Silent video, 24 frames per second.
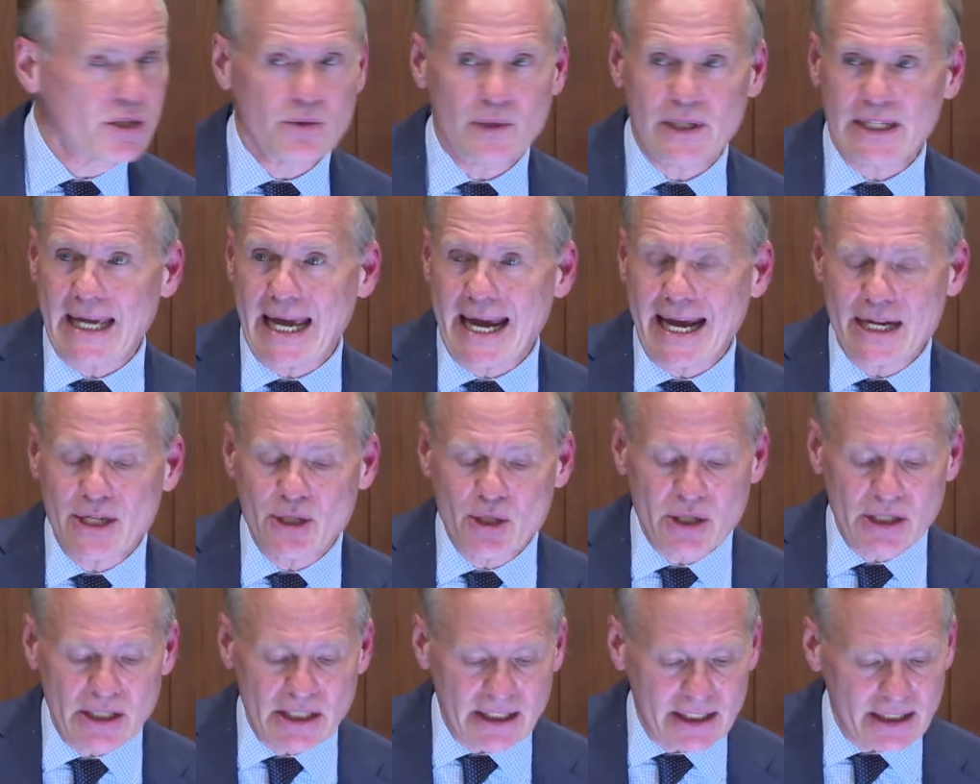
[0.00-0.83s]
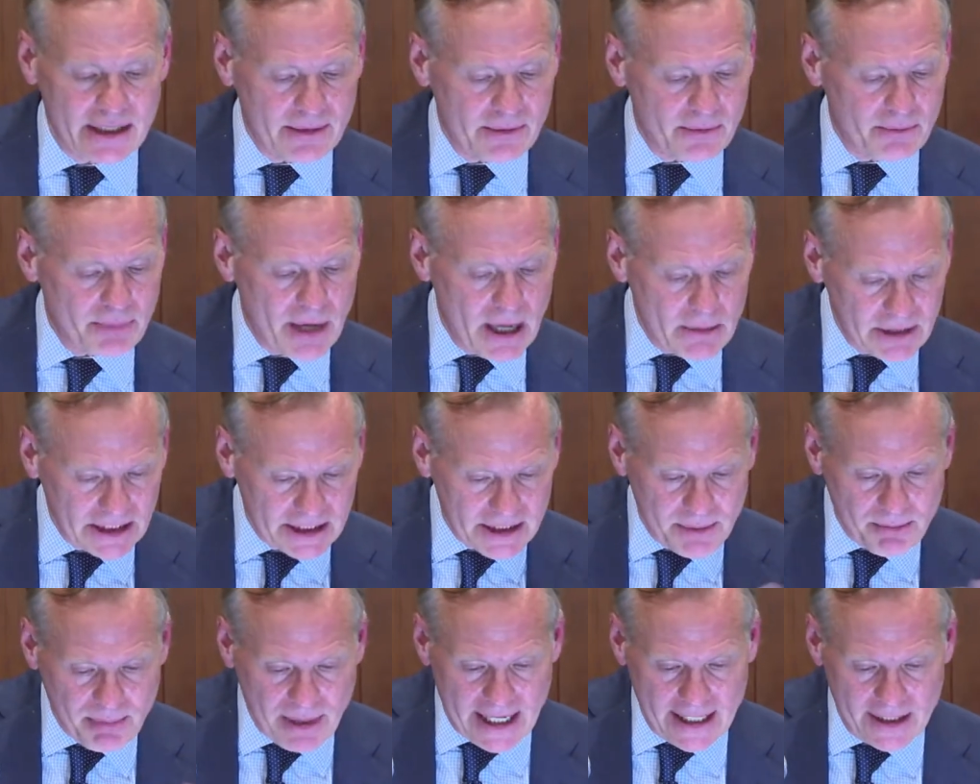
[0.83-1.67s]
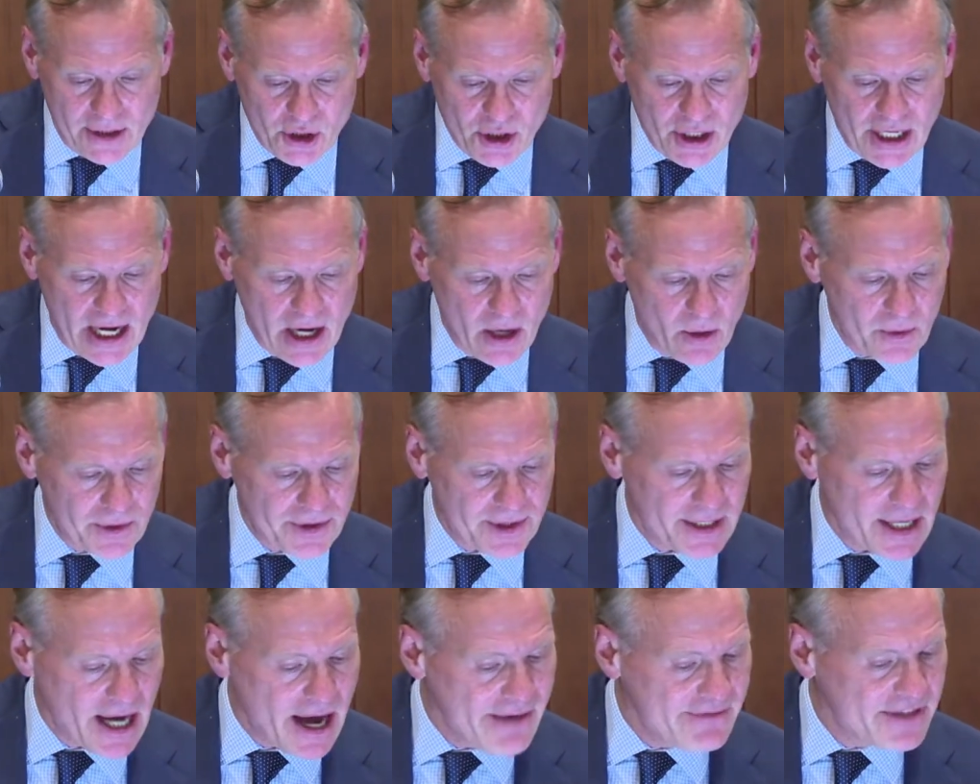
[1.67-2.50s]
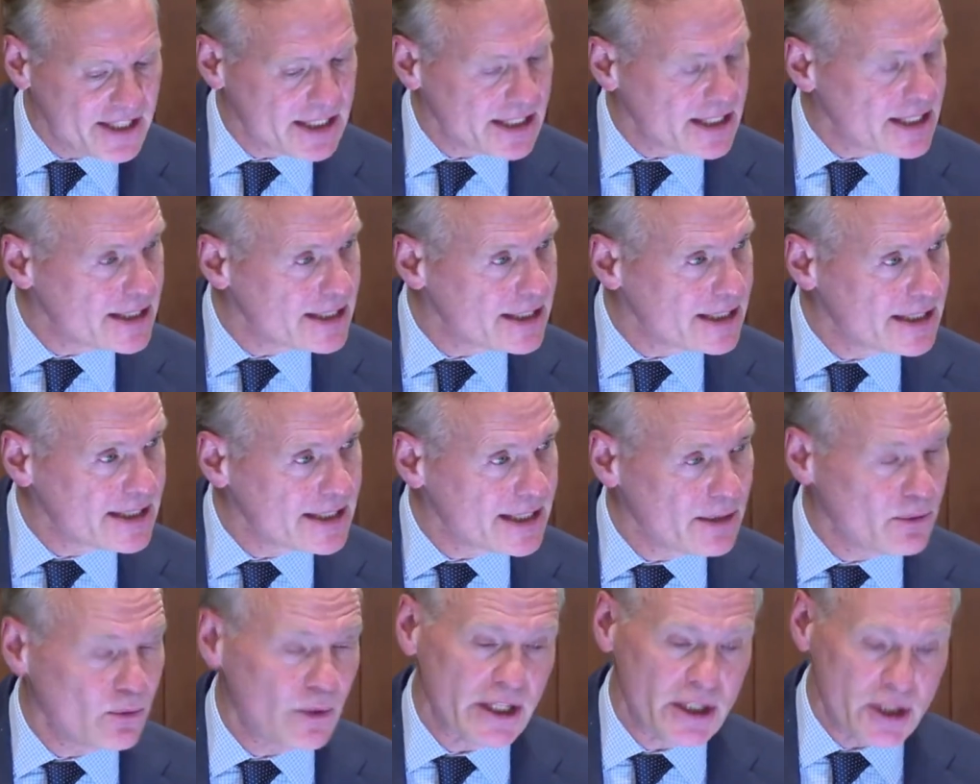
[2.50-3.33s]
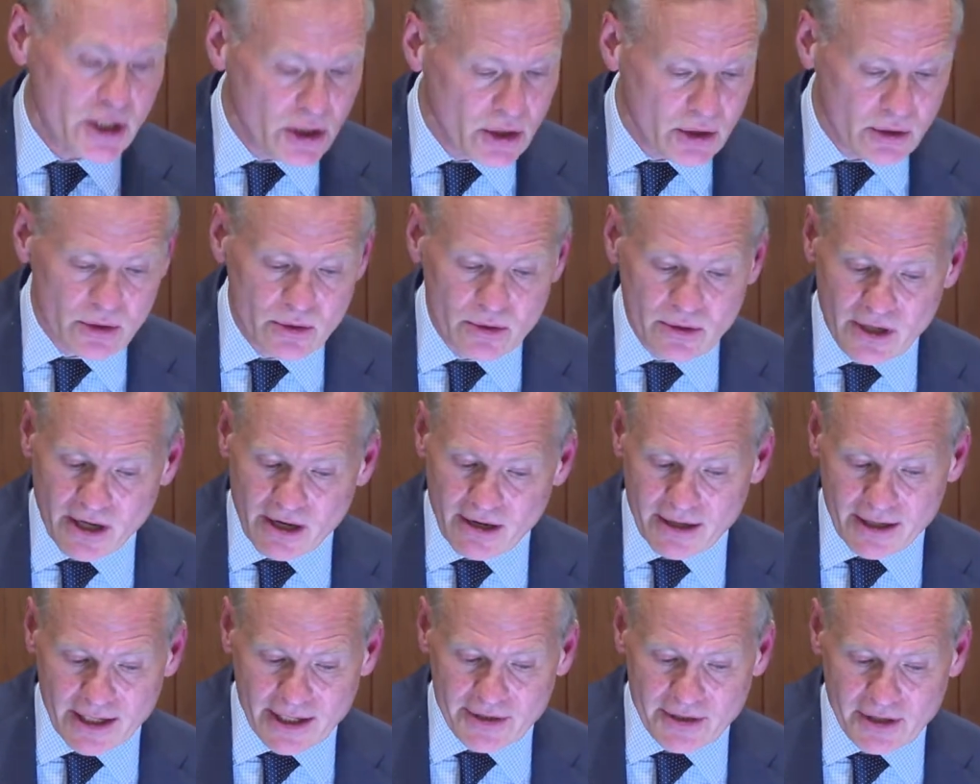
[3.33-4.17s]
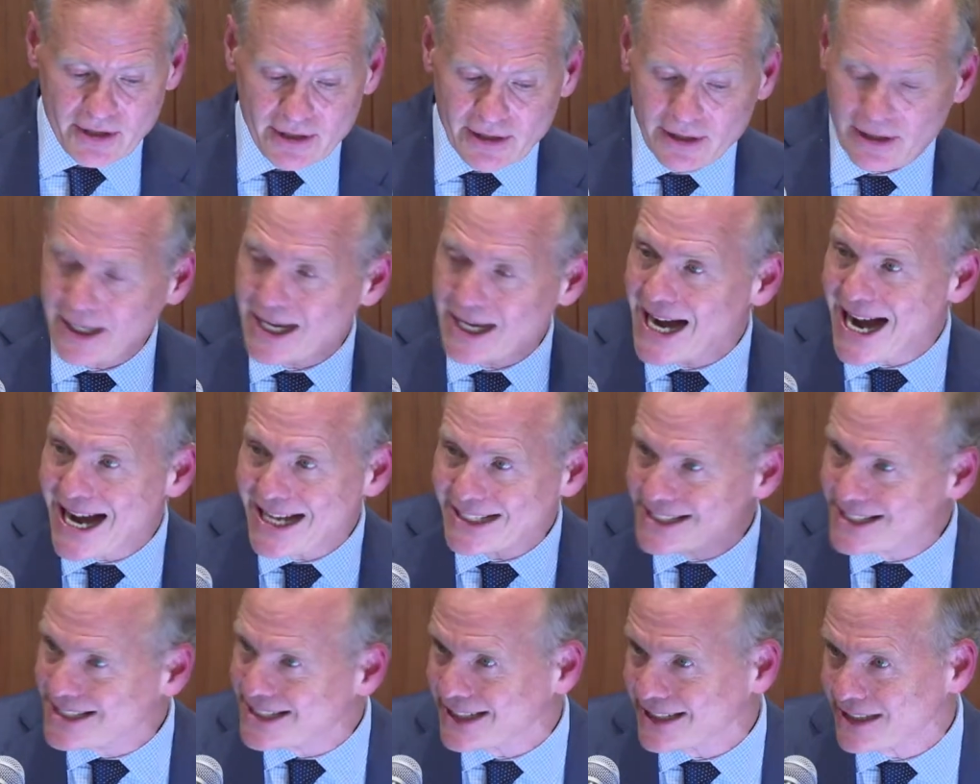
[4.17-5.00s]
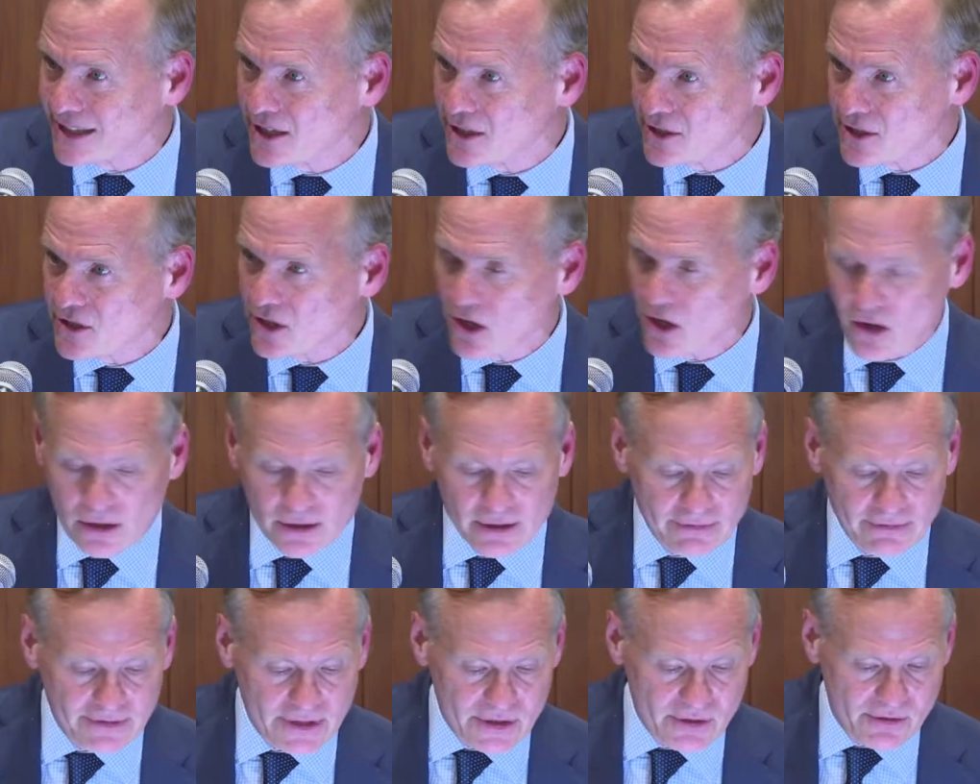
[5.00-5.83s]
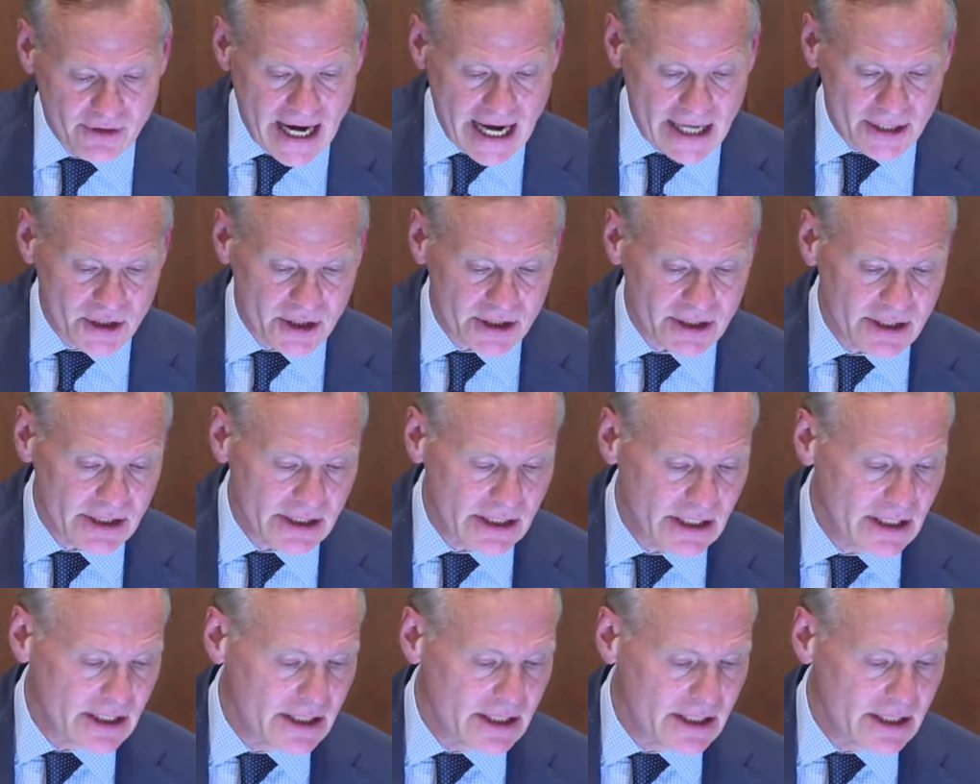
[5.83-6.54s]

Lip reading: who engage in public debate share with the novices is that we too are under a constant assault of distractions.